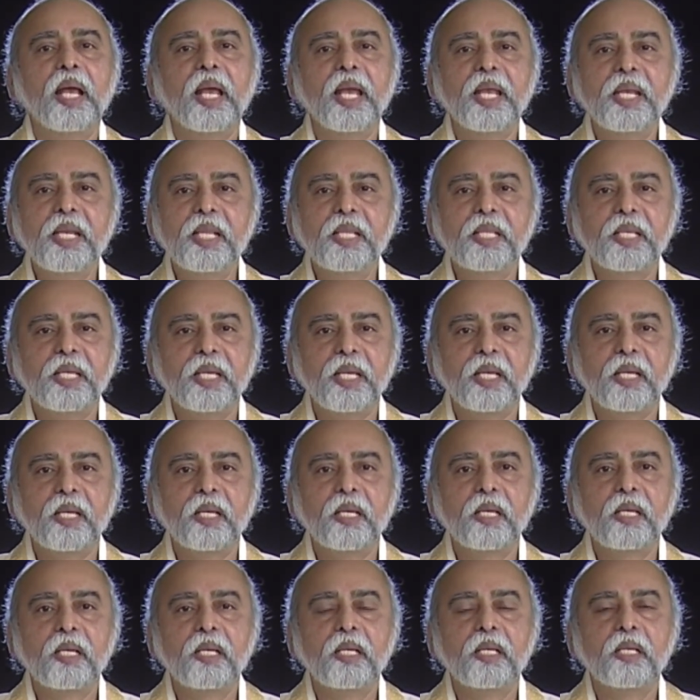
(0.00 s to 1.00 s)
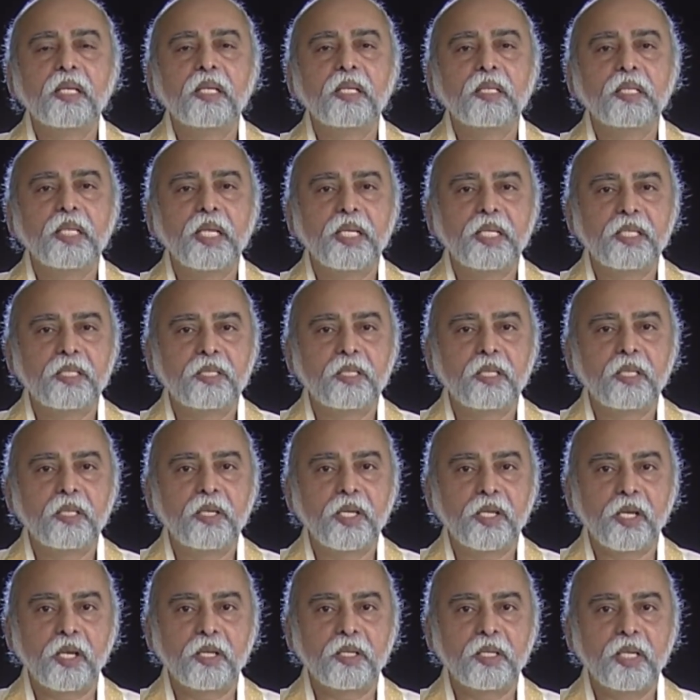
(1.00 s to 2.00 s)
Anything that is
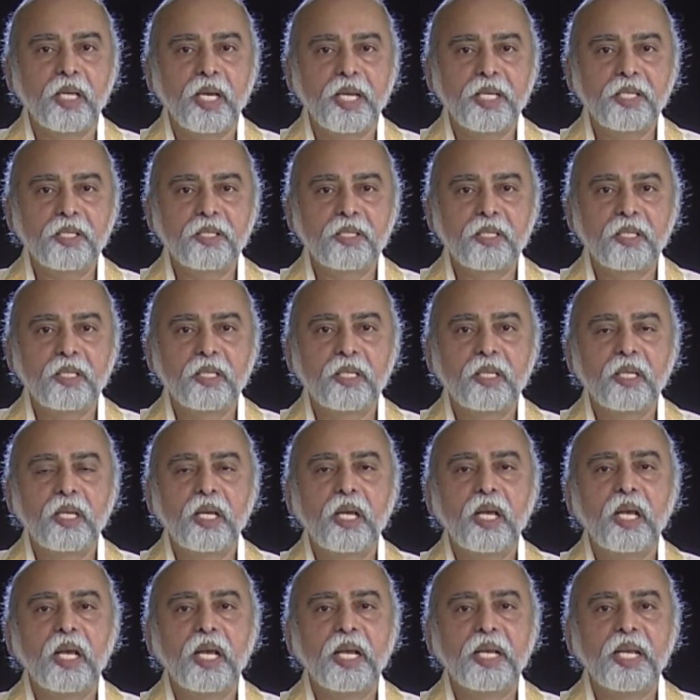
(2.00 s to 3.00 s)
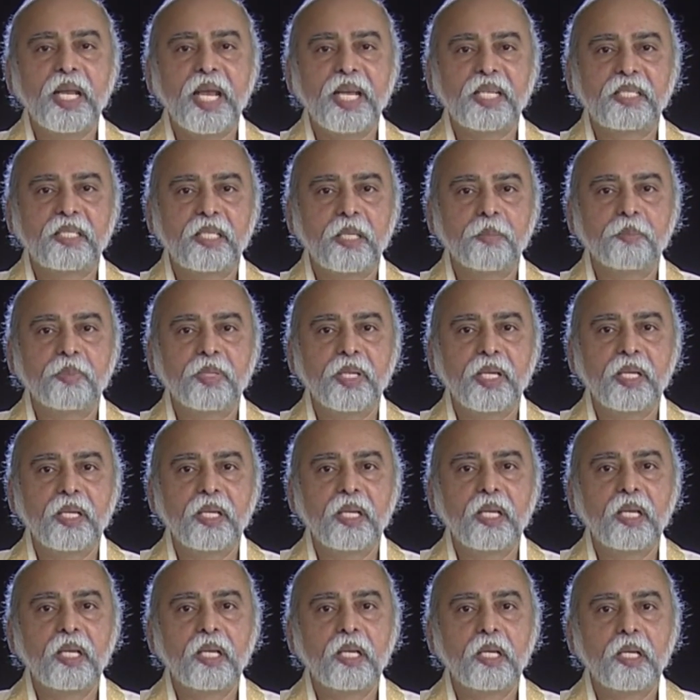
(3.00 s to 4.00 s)
recognized and
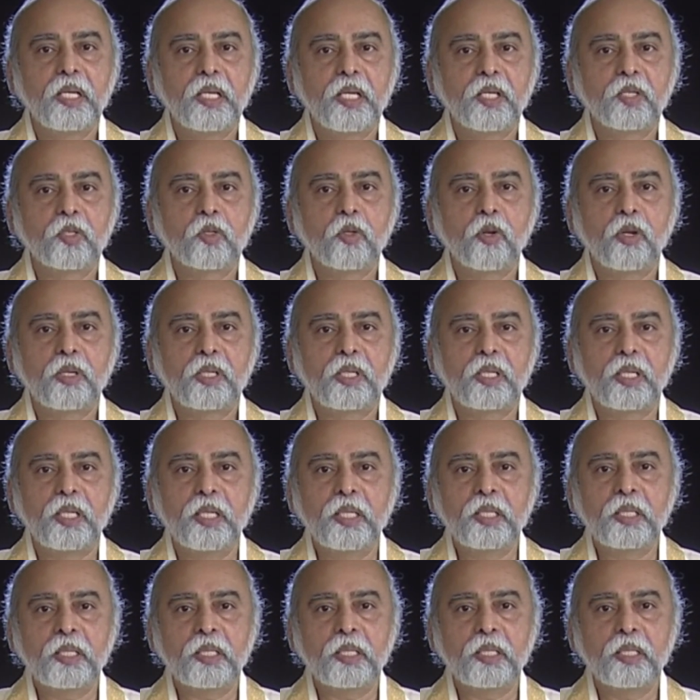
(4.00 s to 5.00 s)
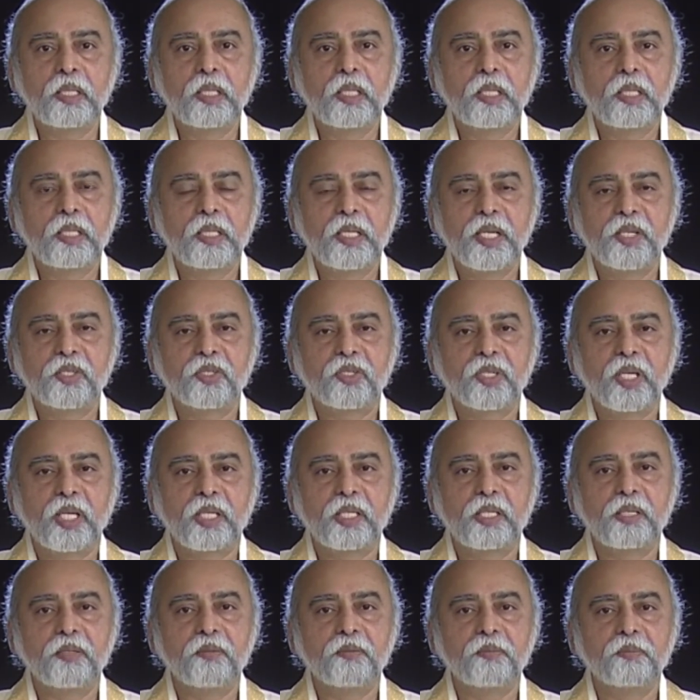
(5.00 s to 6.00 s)
accepted does not turn
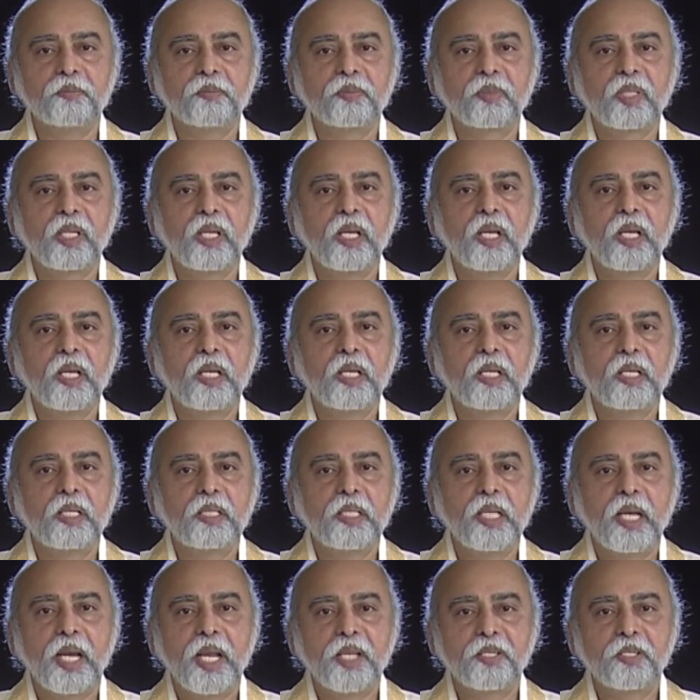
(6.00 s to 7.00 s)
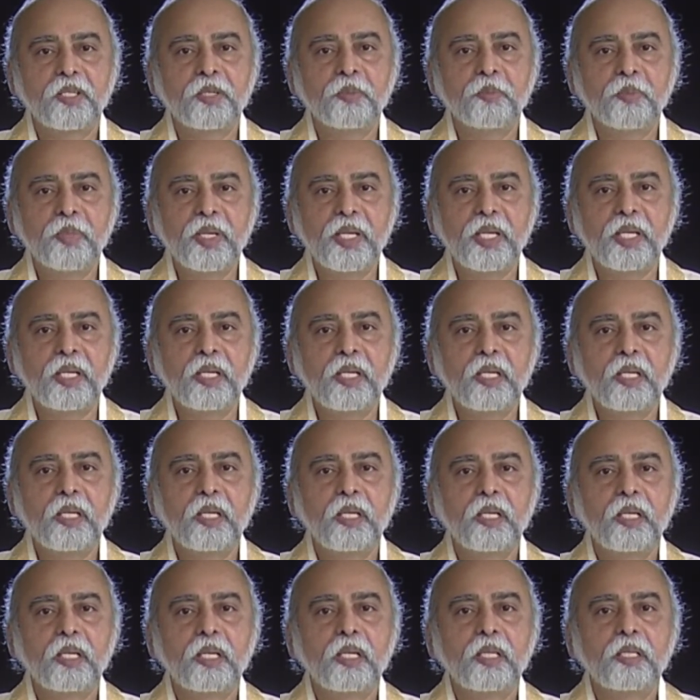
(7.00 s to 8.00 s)
destructive. That doesn't mean
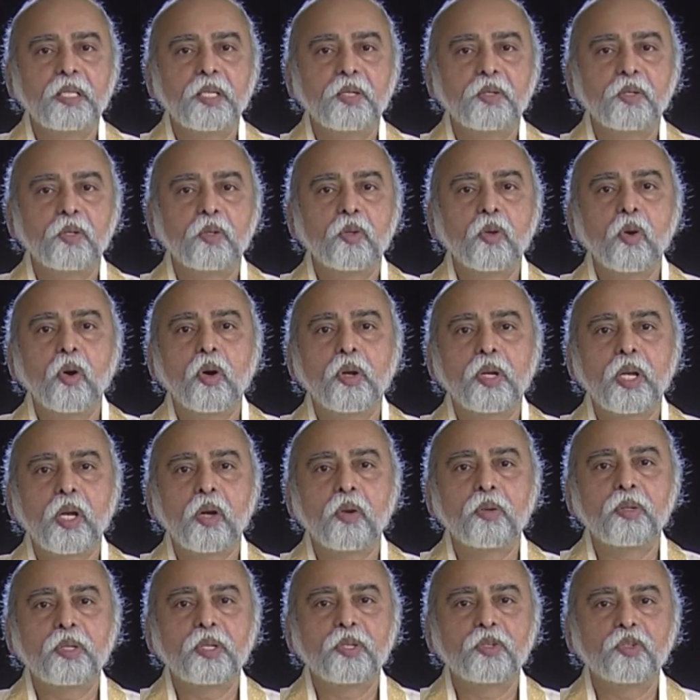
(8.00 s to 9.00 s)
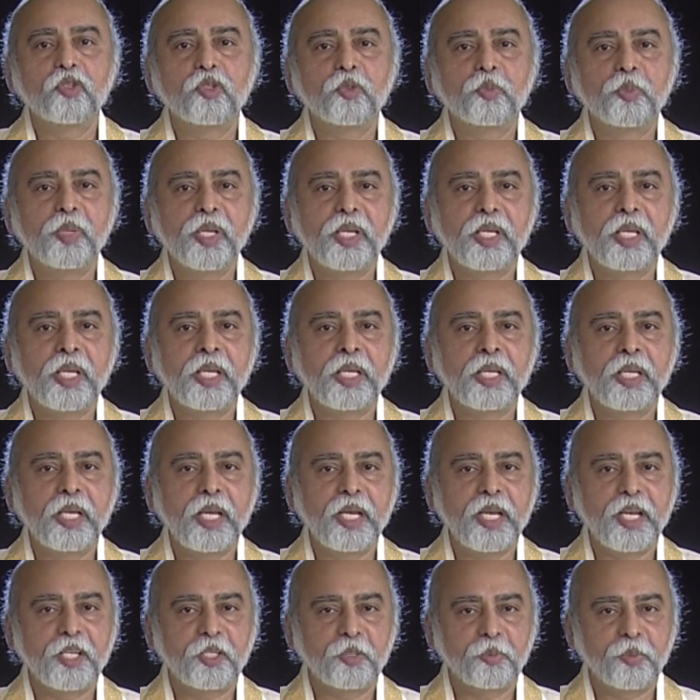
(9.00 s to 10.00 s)
that you go around speaking
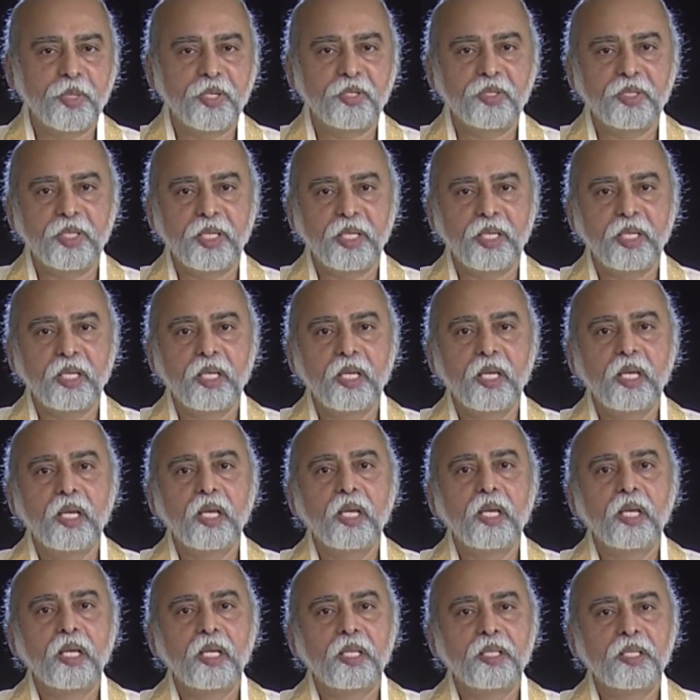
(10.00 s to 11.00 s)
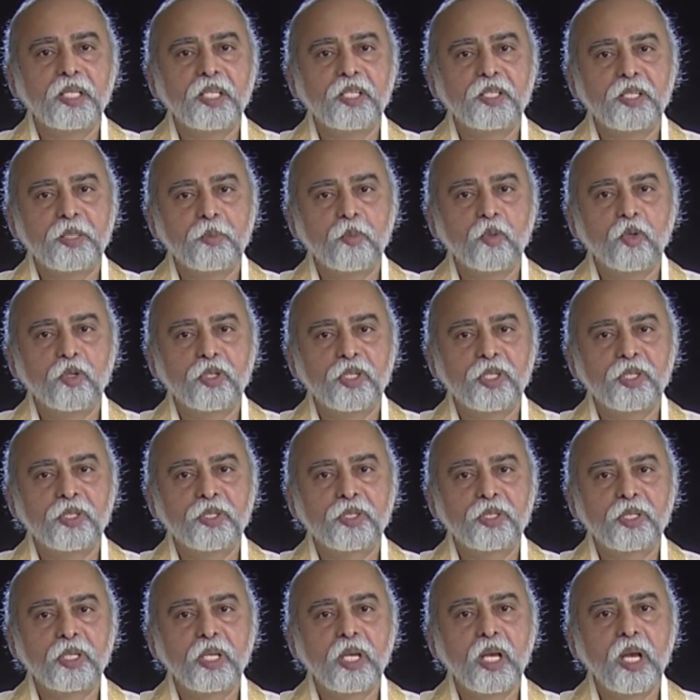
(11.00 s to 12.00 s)
and expressing these
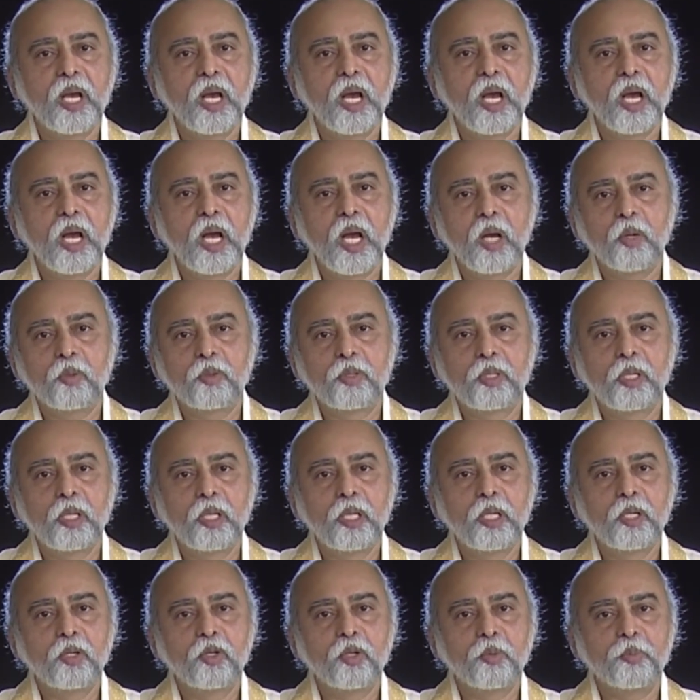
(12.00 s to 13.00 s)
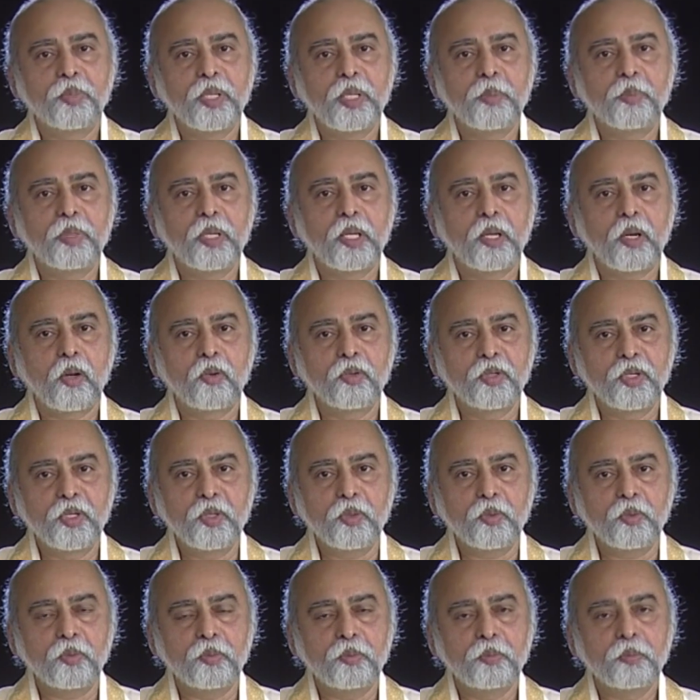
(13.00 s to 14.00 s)
emotions out to people around
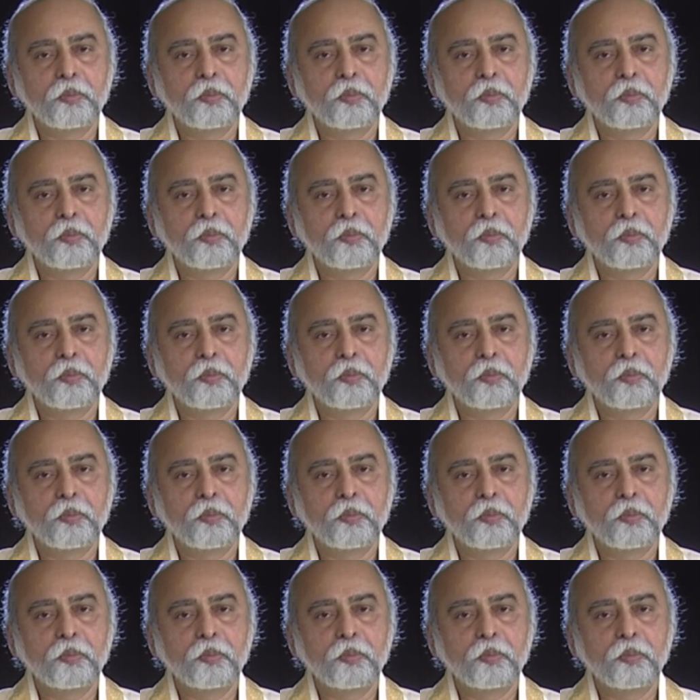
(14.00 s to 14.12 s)
you.